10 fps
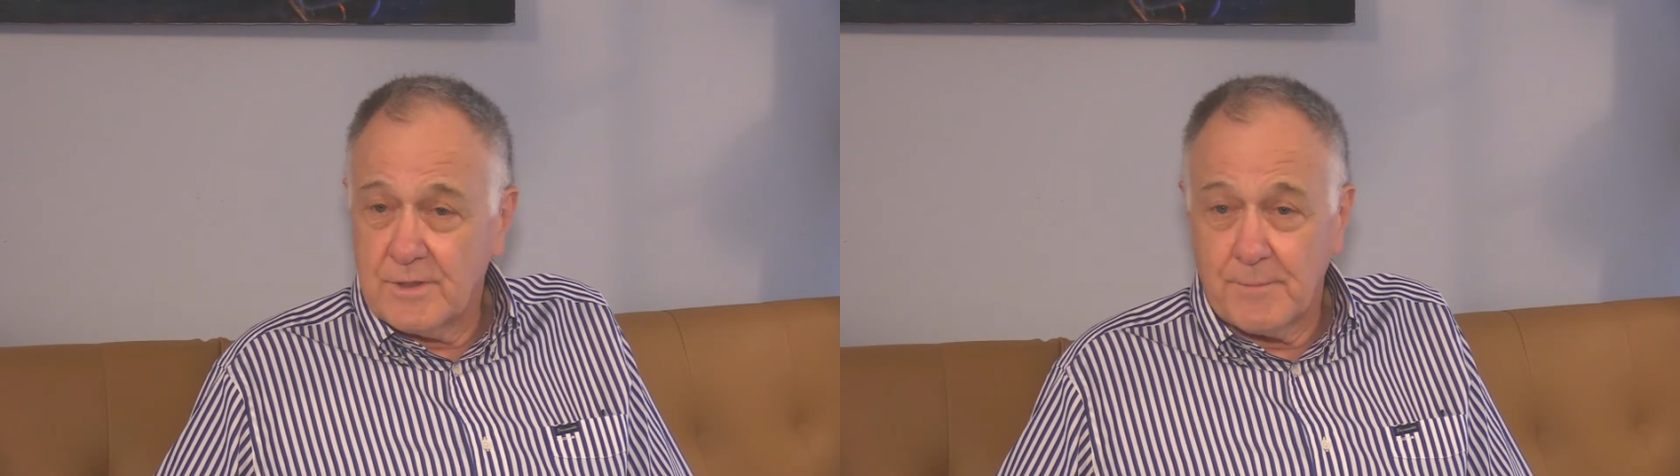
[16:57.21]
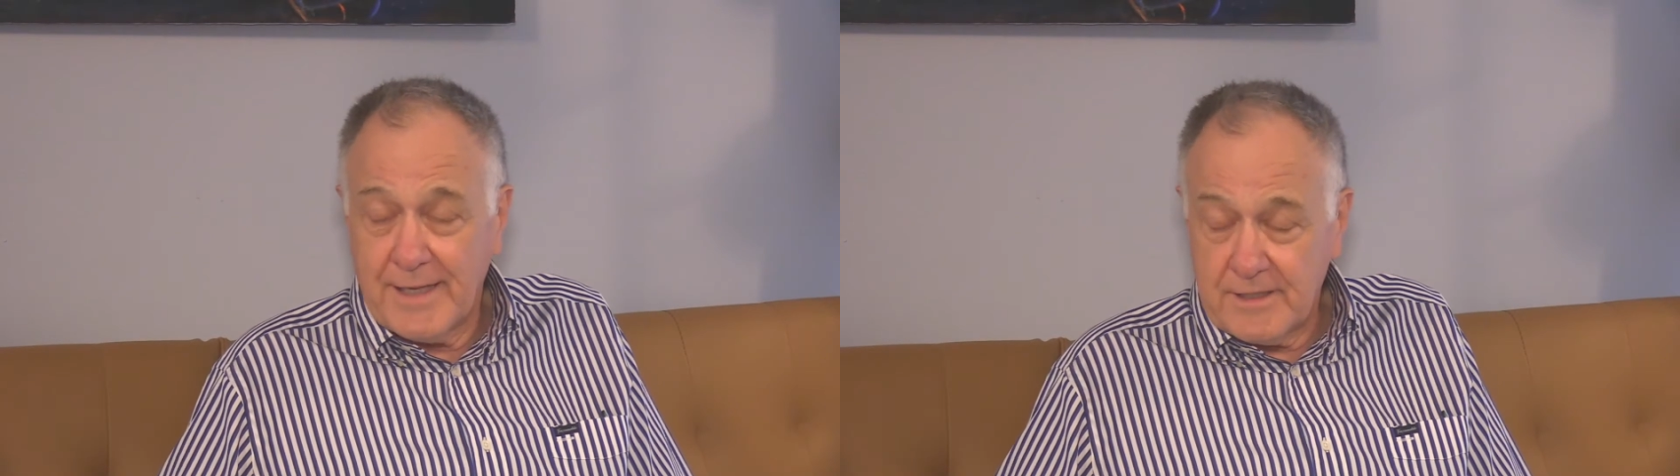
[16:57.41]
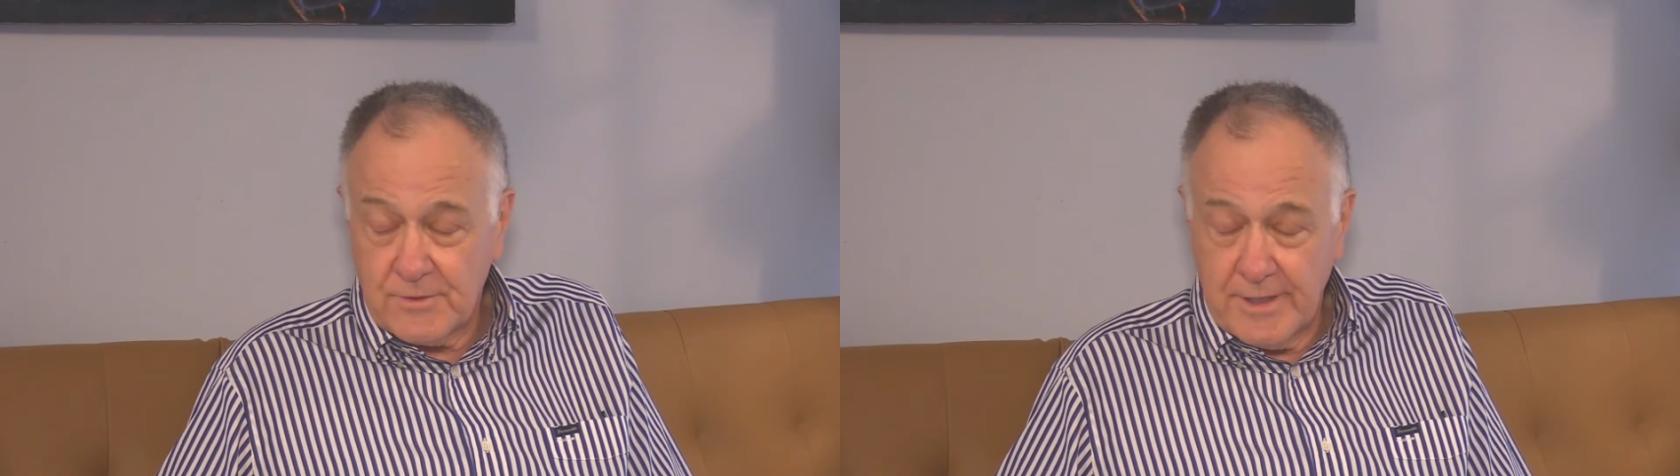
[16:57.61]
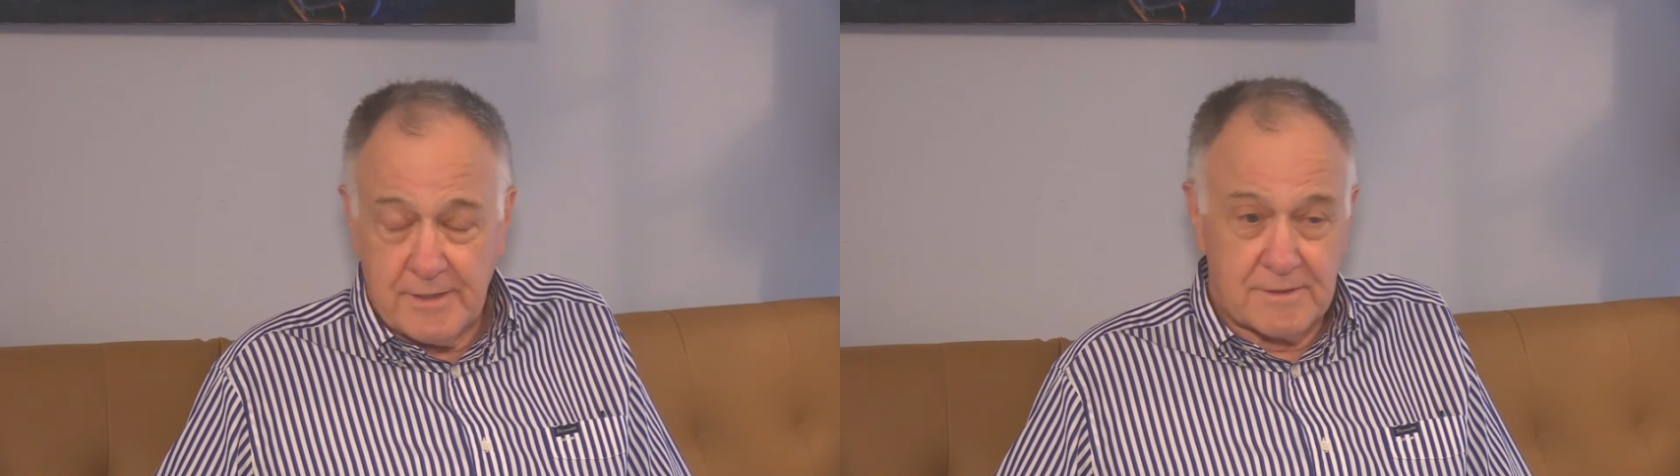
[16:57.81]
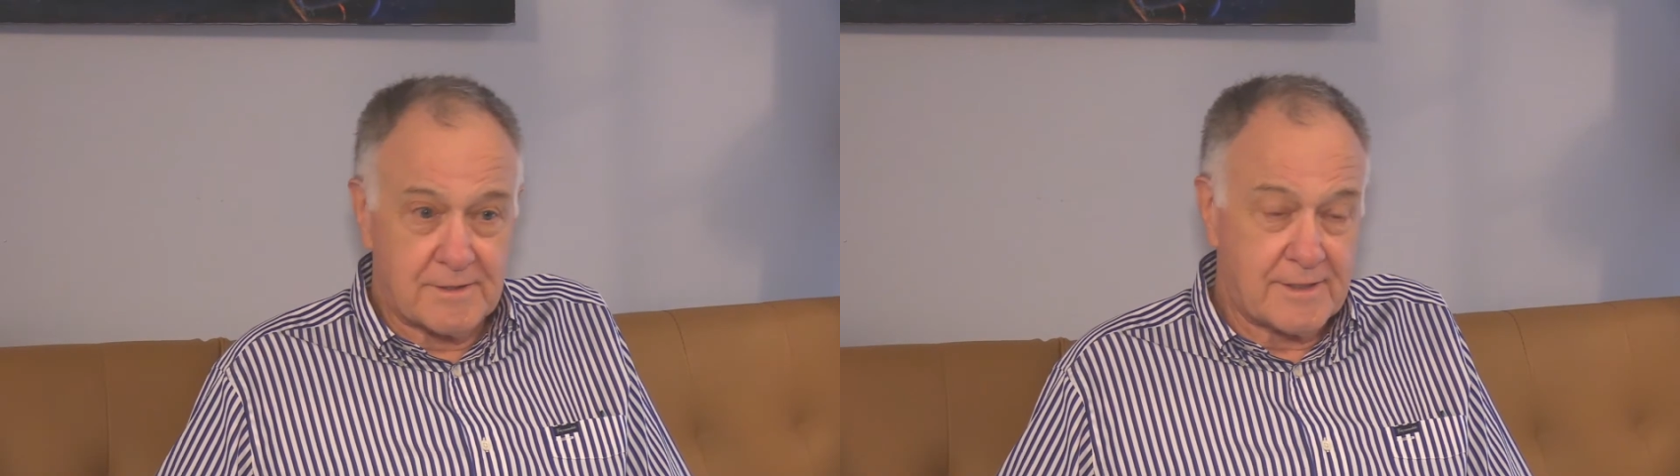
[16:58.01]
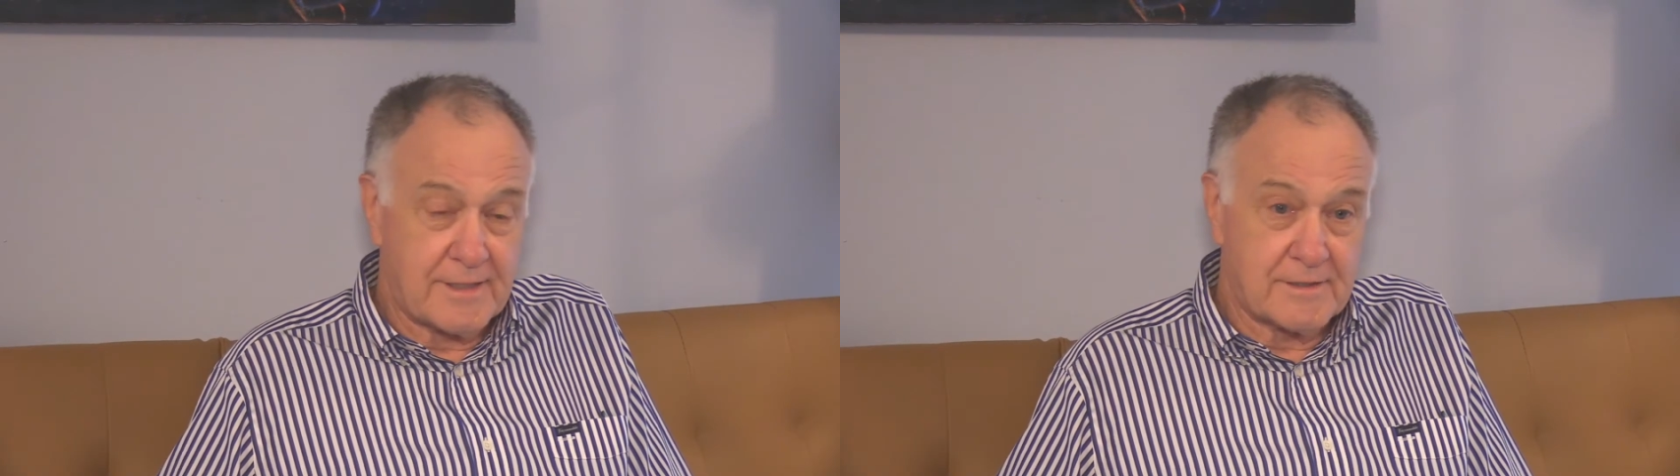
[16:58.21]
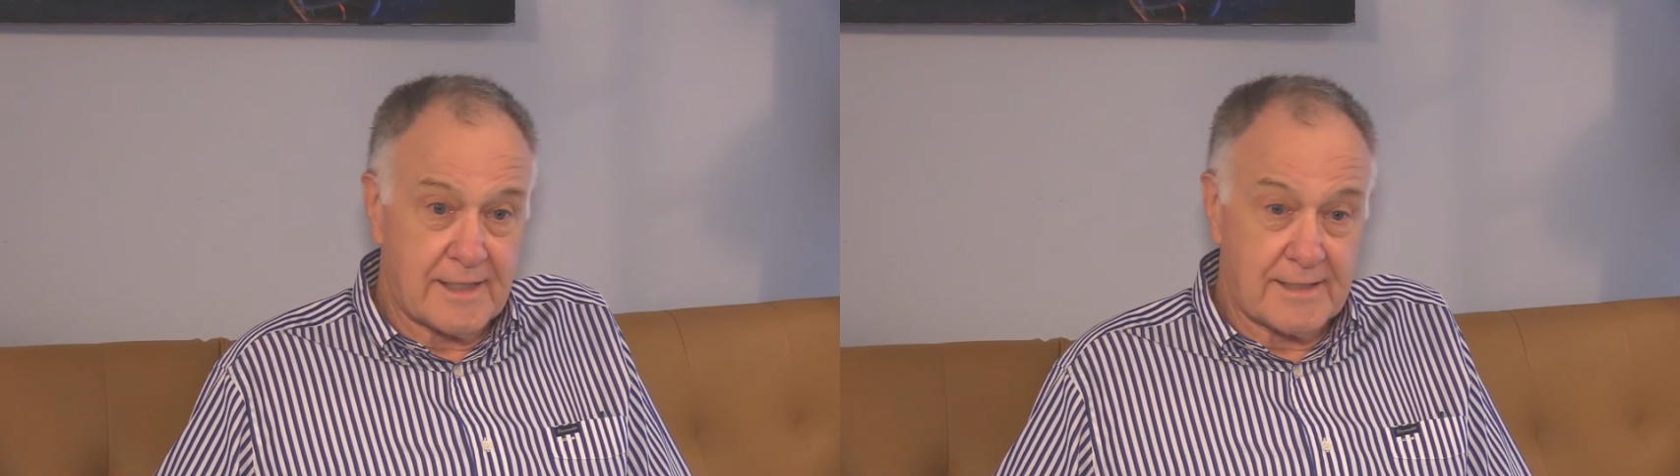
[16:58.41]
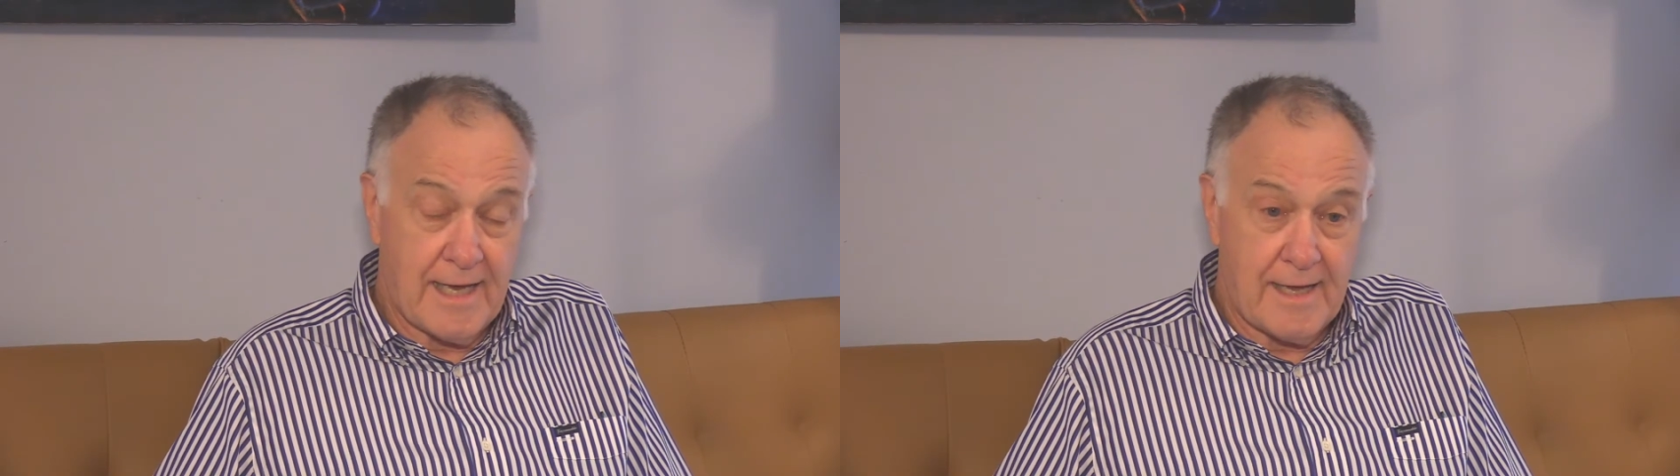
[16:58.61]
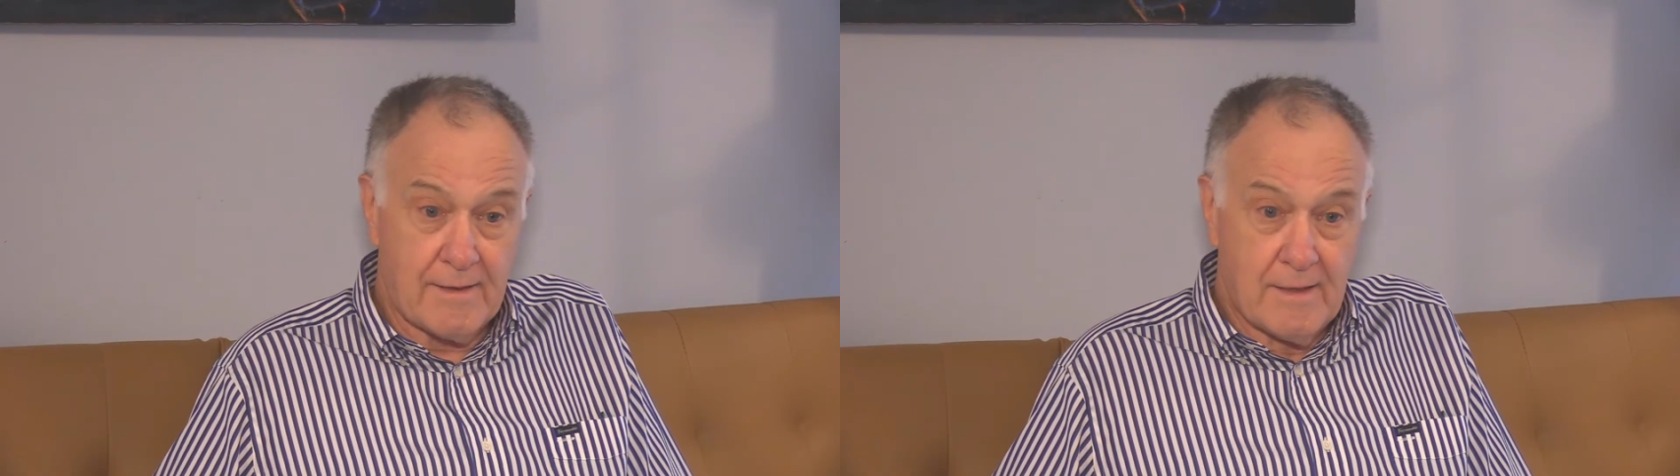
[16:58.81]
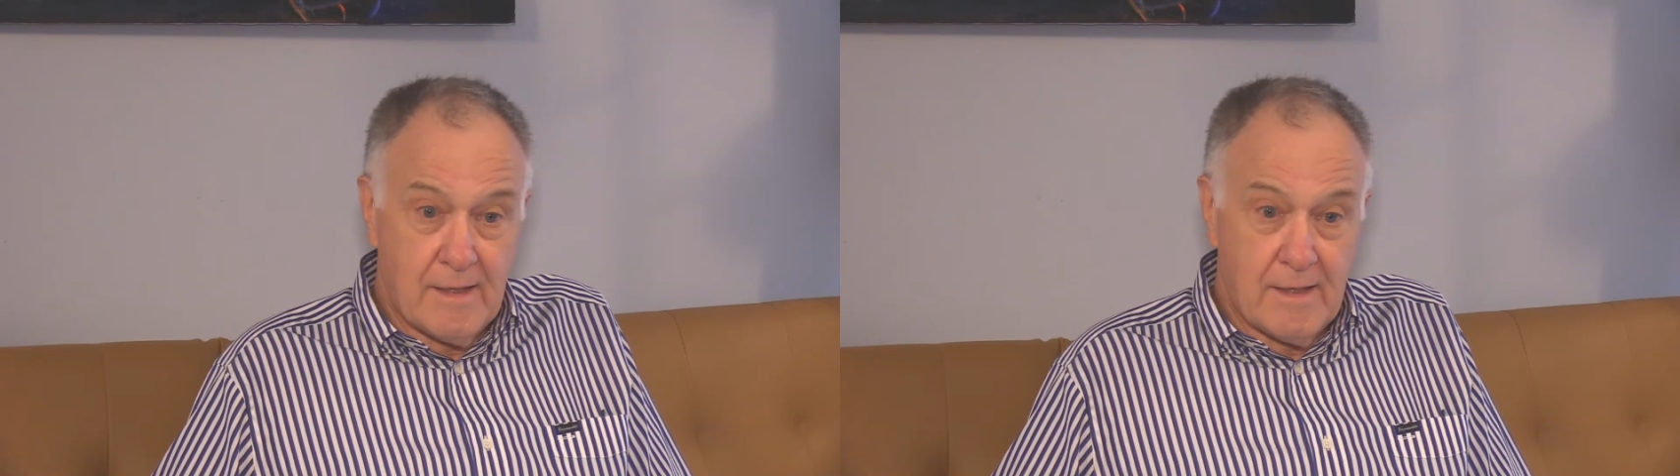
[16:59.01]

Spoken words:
the bike trails and things like that.